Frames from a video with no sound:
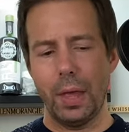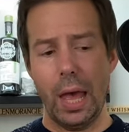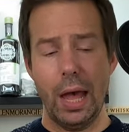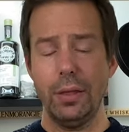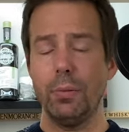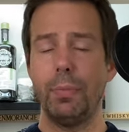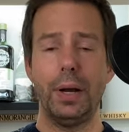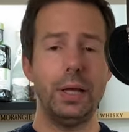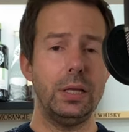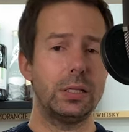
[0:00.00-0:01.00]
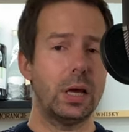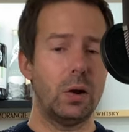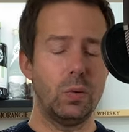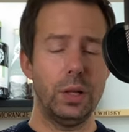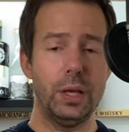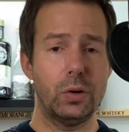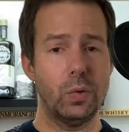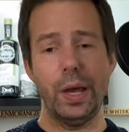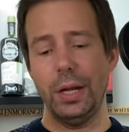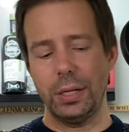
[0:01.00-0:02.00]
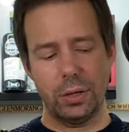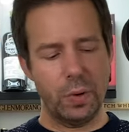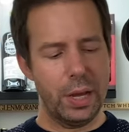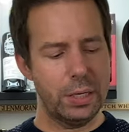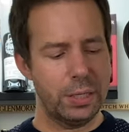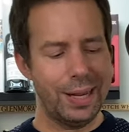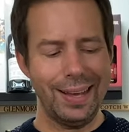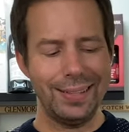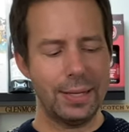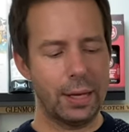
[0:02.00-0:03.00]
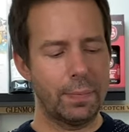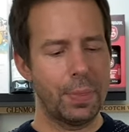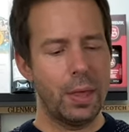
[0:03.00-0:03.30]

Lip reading: and your buddies a really great, great tasting.